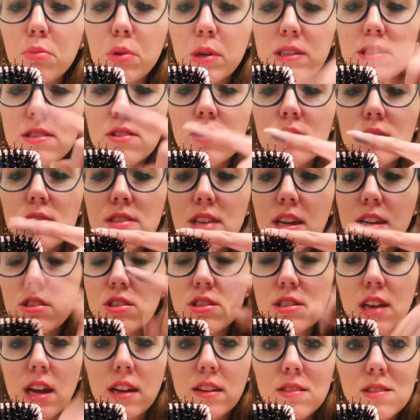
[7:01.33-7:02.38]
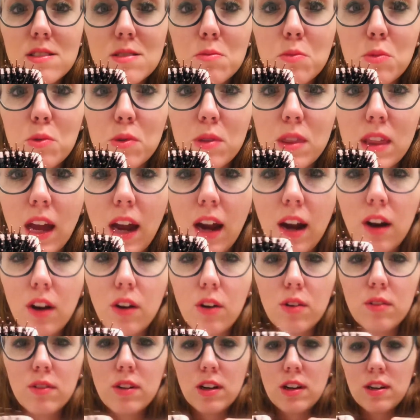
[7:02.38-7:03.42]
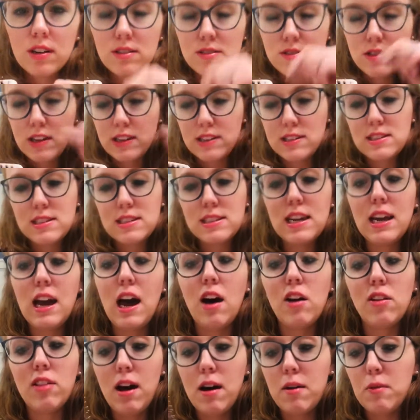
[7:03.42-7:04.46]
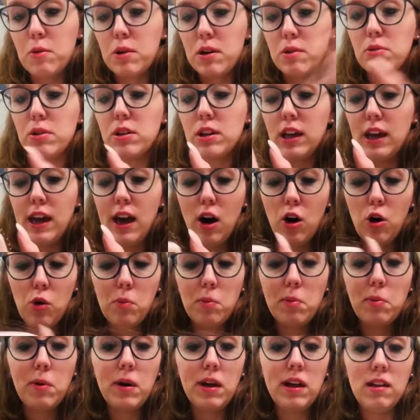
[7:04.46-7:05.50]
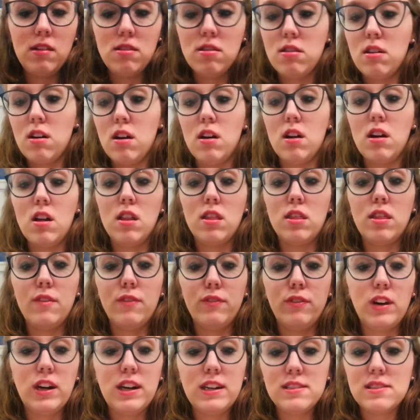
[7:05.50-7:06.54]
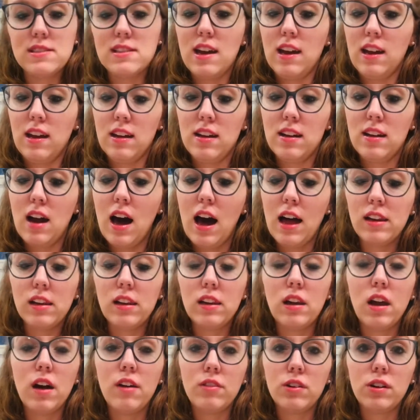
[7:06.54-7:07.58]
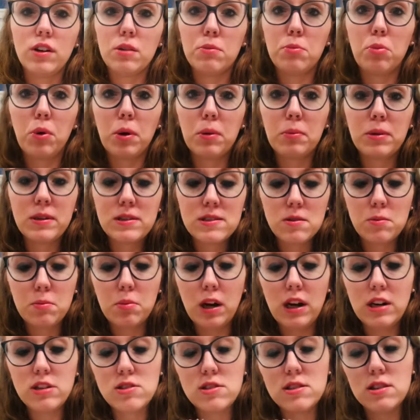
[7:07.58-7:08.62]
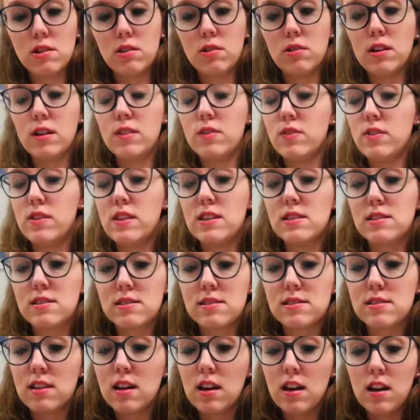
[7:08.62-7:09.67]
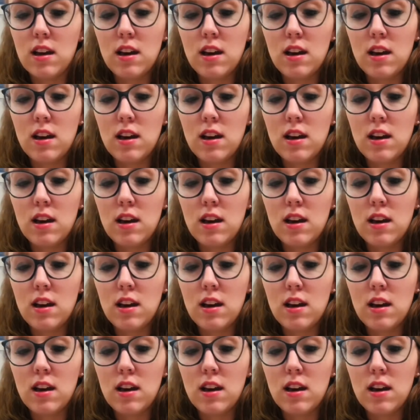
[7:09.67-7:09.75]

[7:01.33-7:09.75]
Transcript: bristles and just kind of smooth the hair over. So I could see how that would really help with the frizz, and I love a good boar bristle brush. So if this